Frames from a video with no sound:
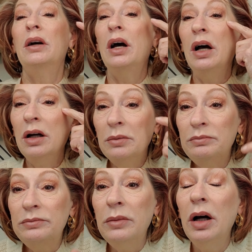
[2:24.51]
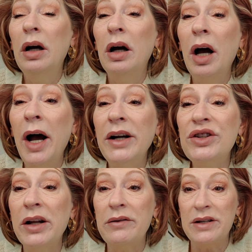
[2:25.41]
um,
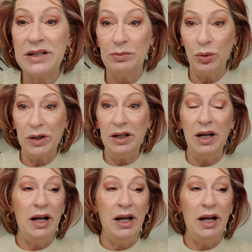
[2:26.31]
eyeshadow this morning.